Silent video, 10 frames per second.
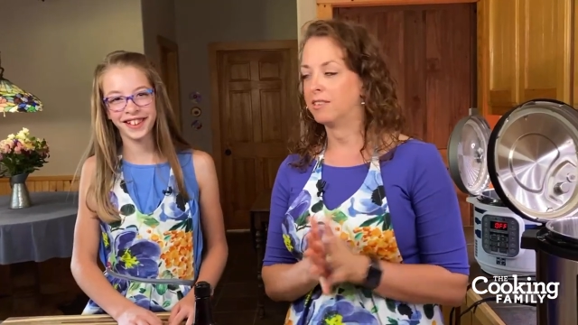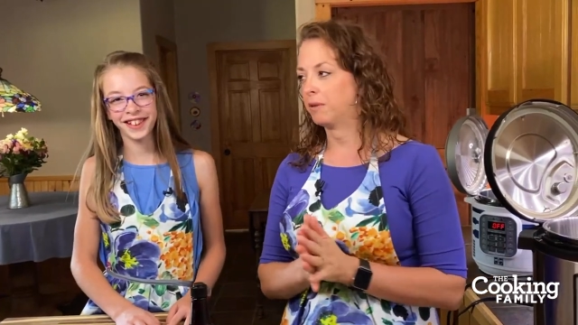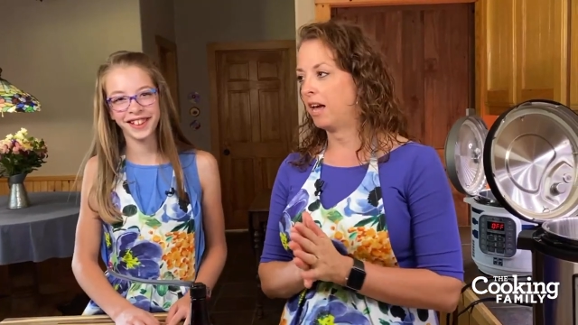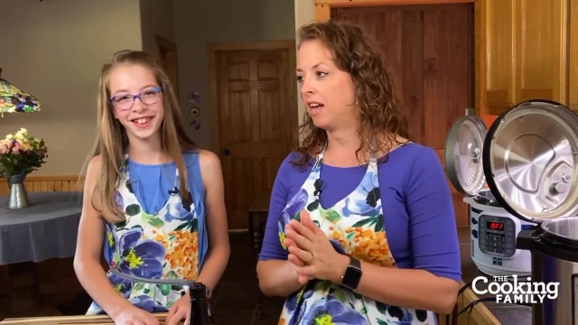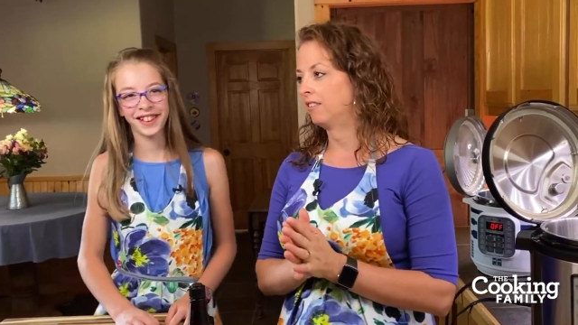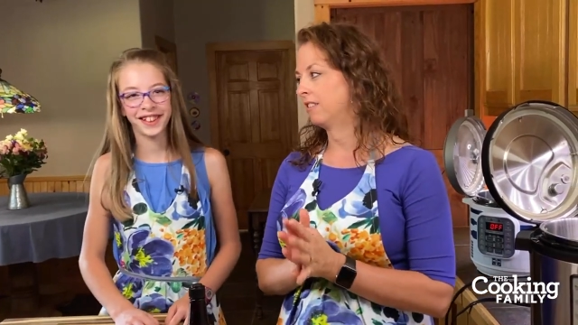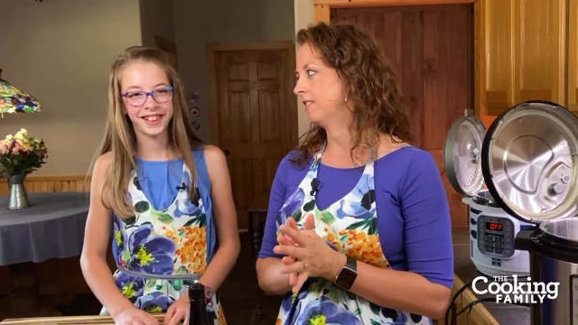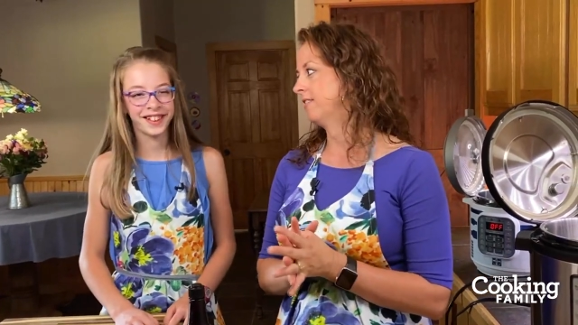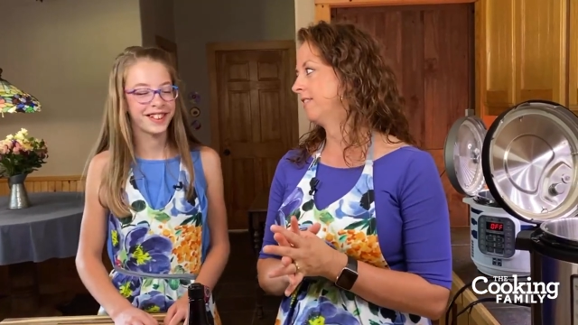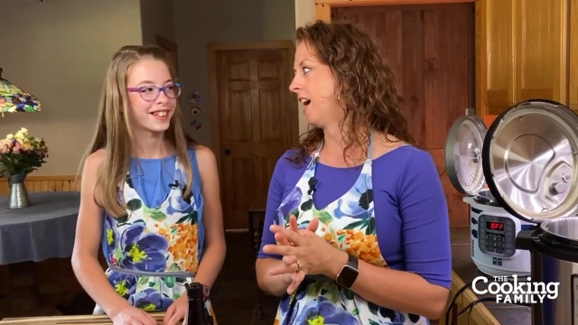Speaker 1: We had a little
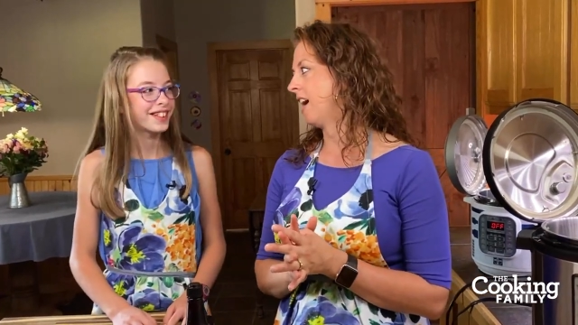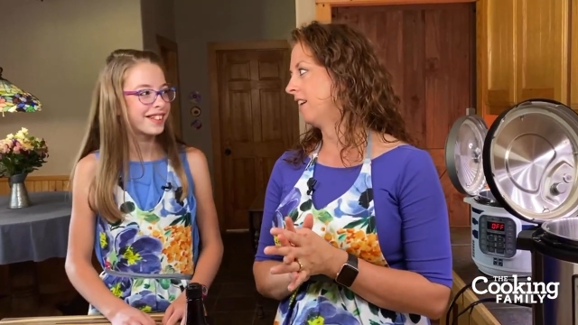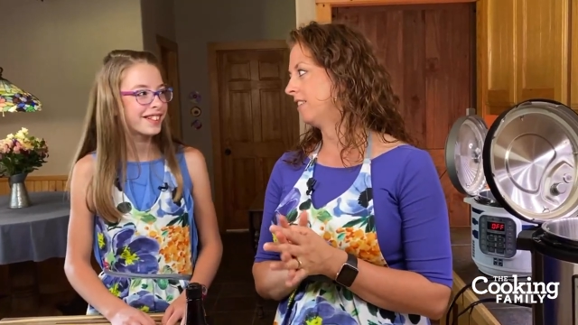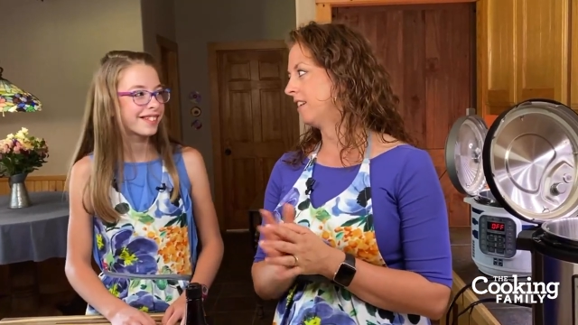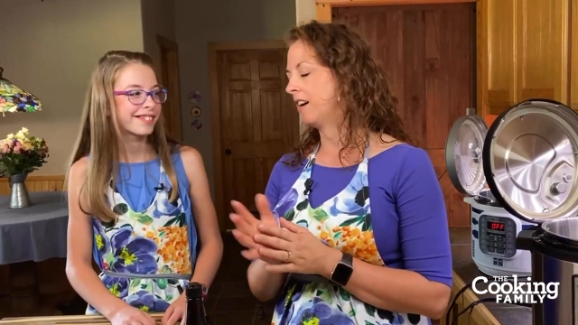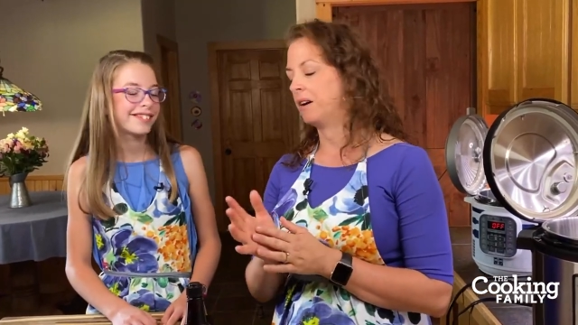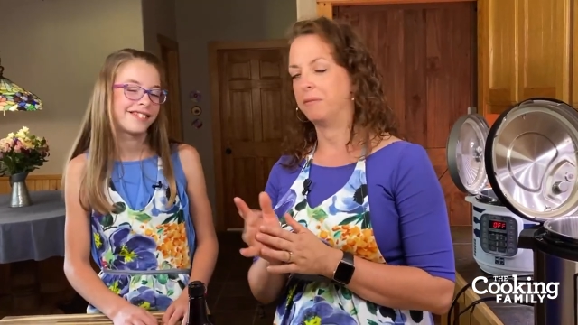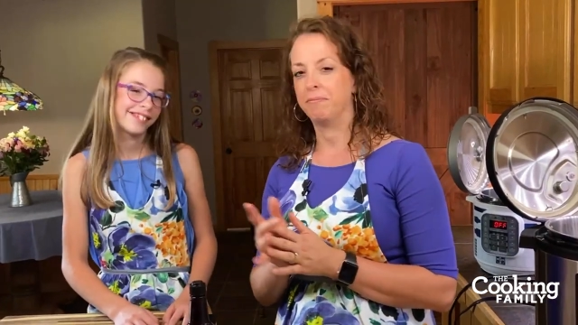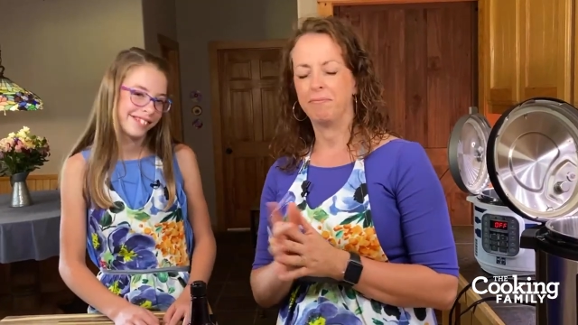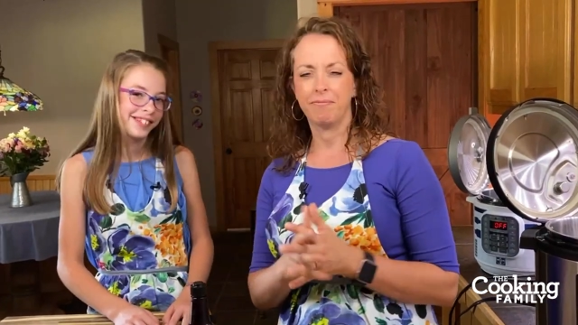sad um,
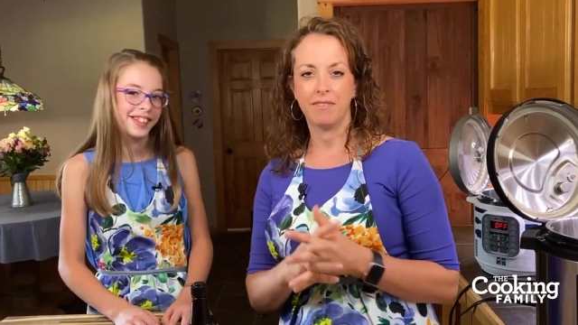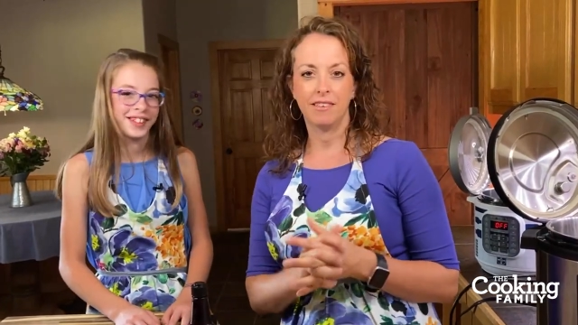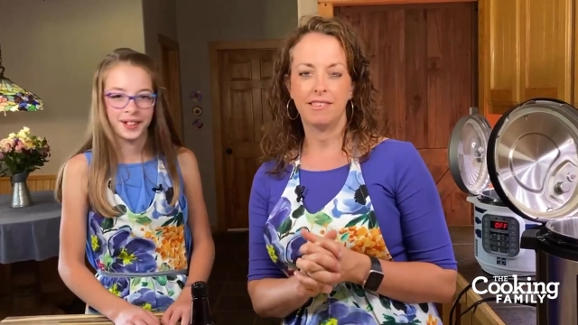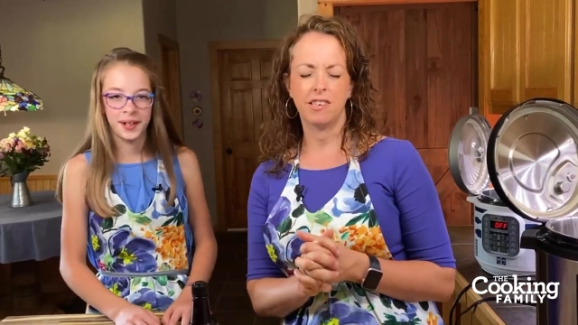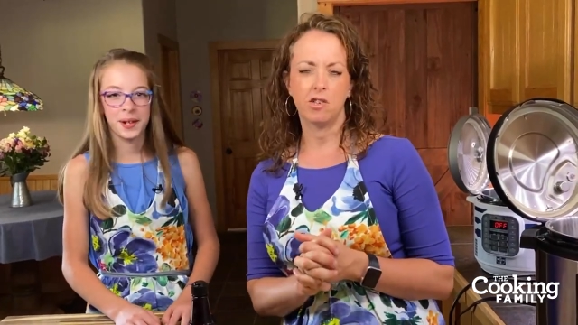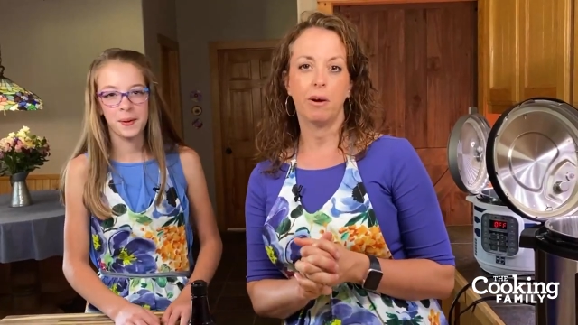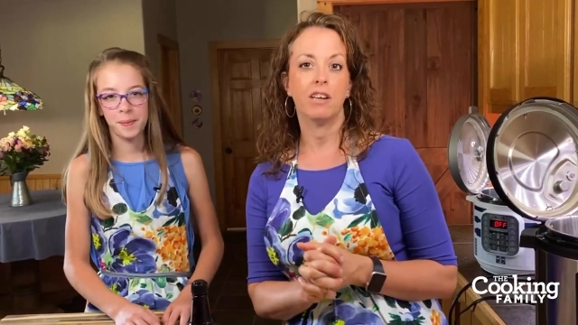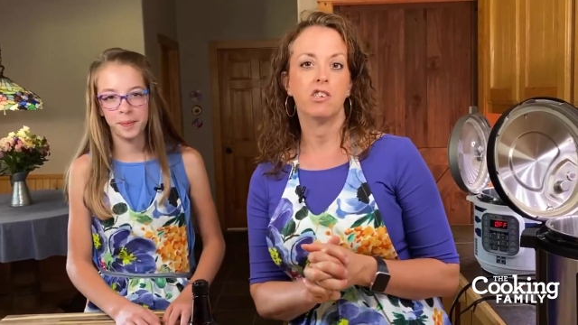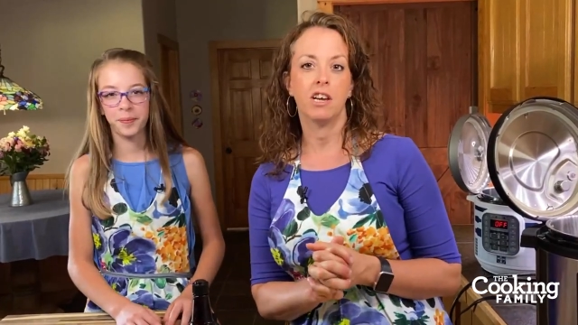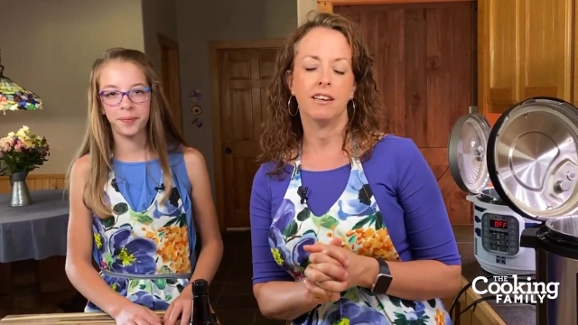
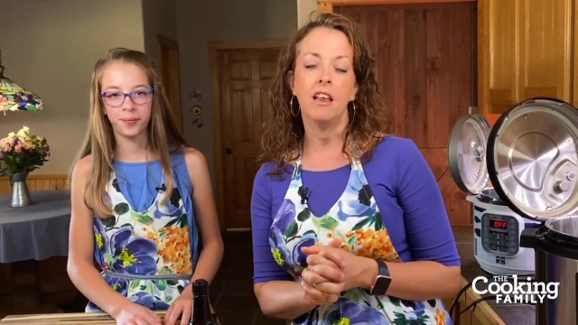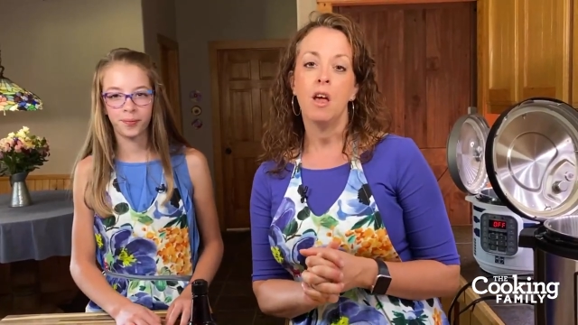situation.